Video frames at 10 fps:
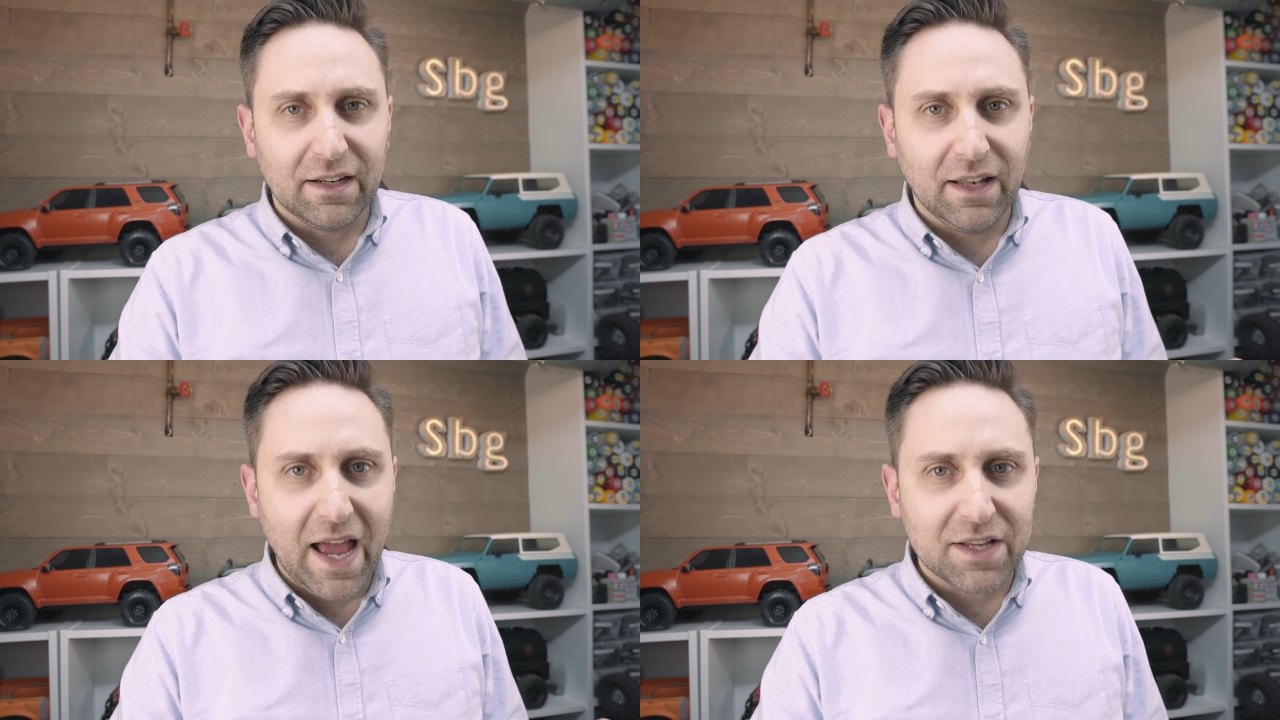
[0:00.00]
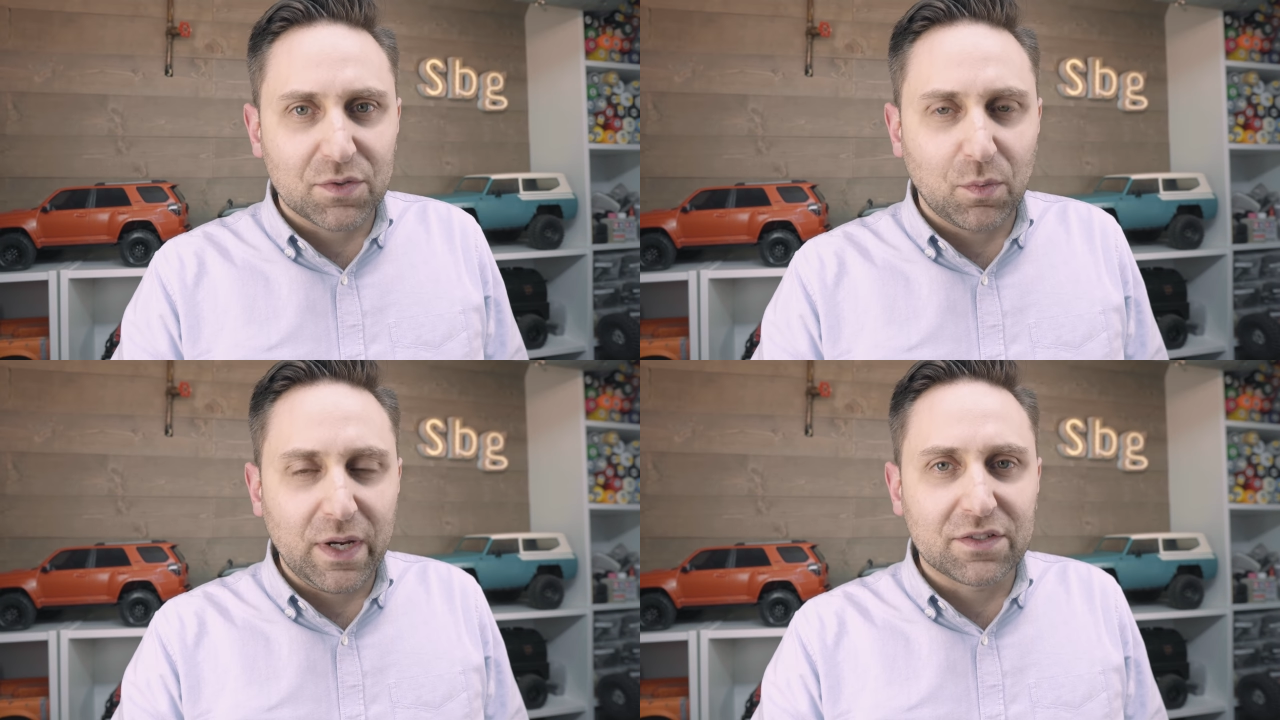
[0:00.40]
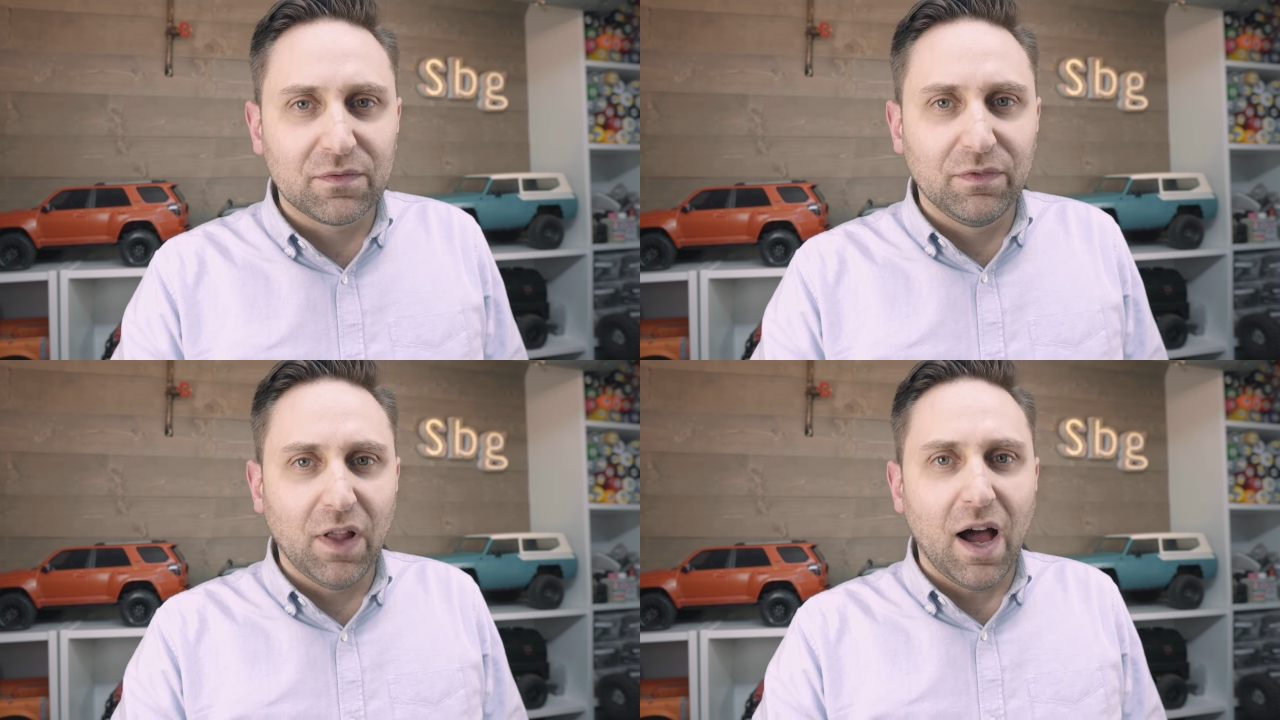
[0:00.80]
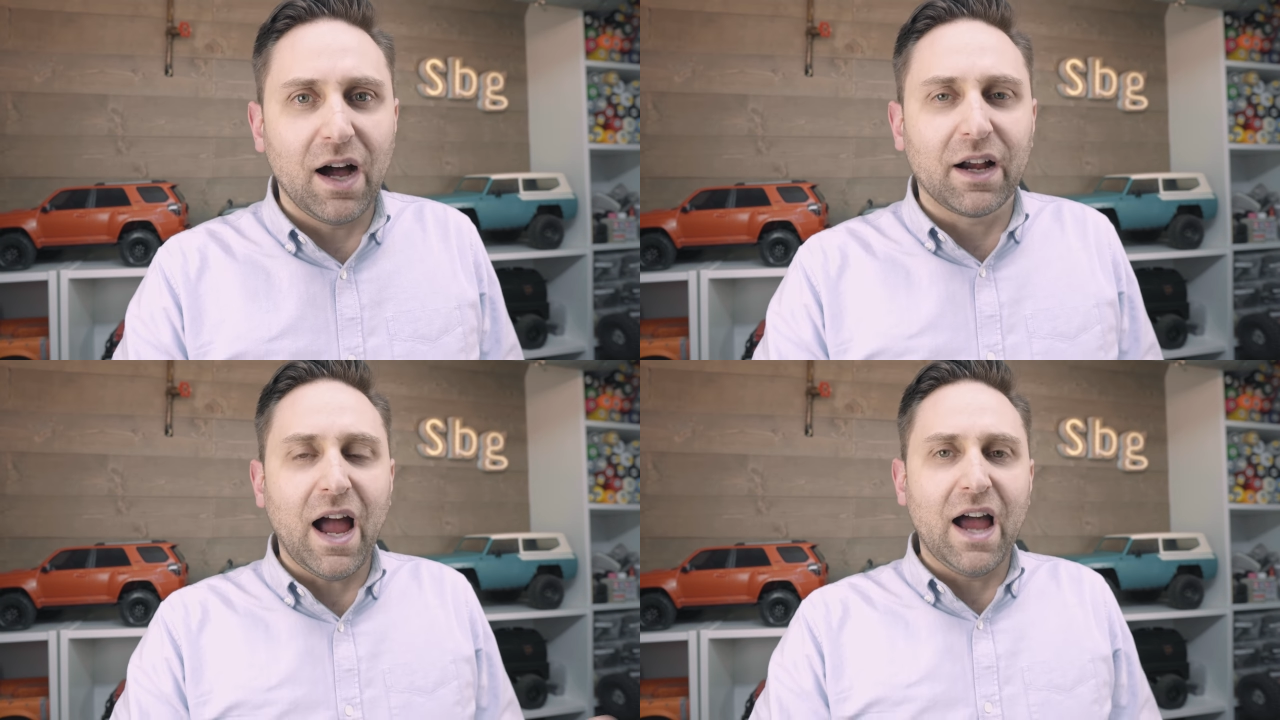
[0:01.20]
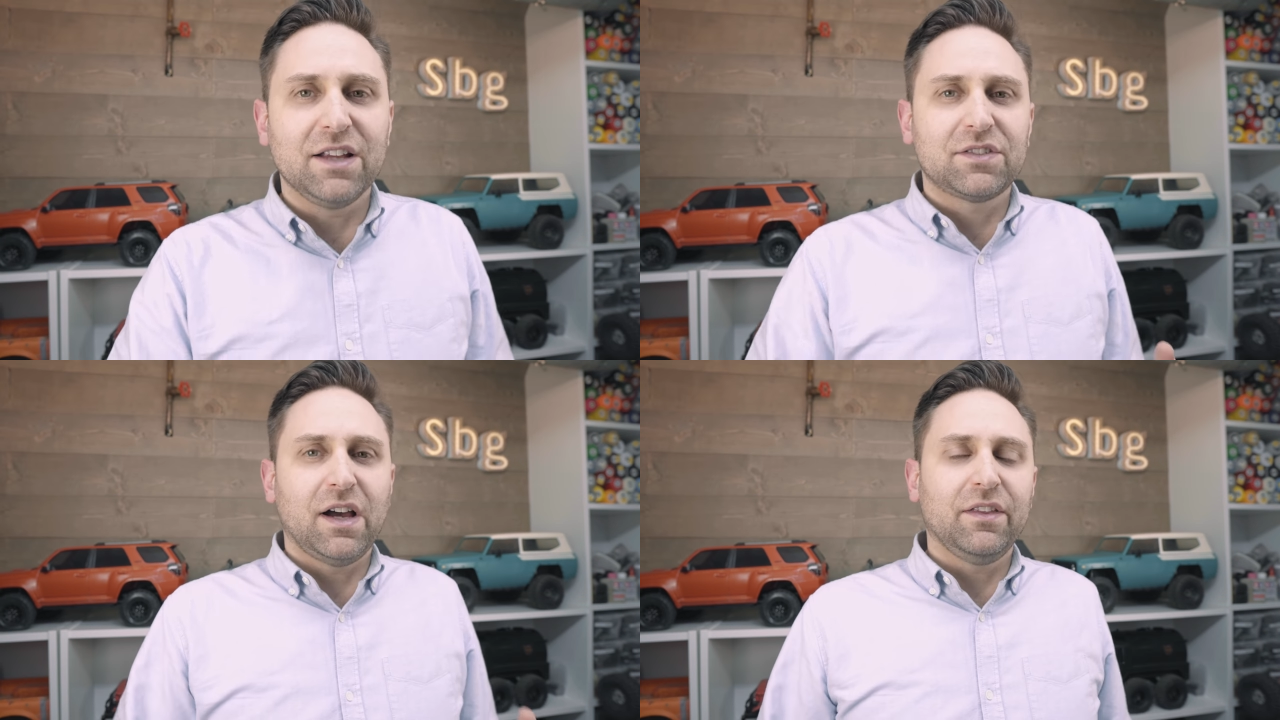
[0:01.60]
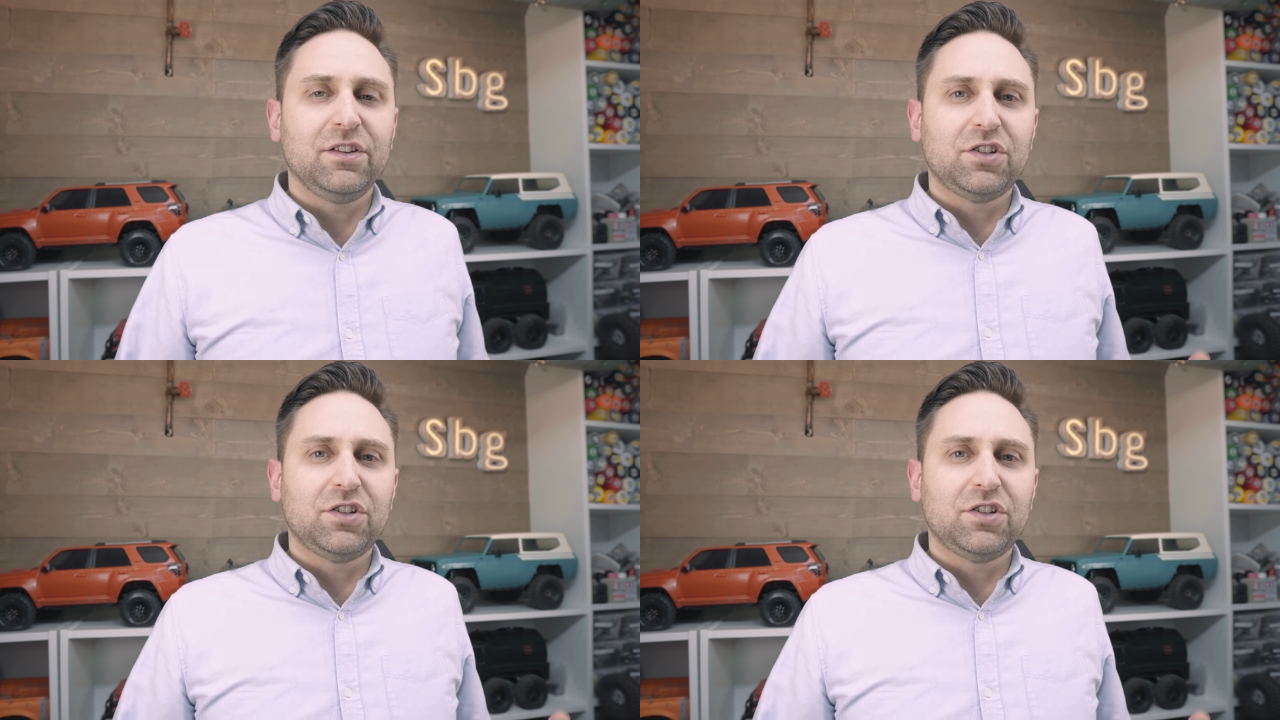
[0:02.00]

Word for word: In last week's vlog, I saw that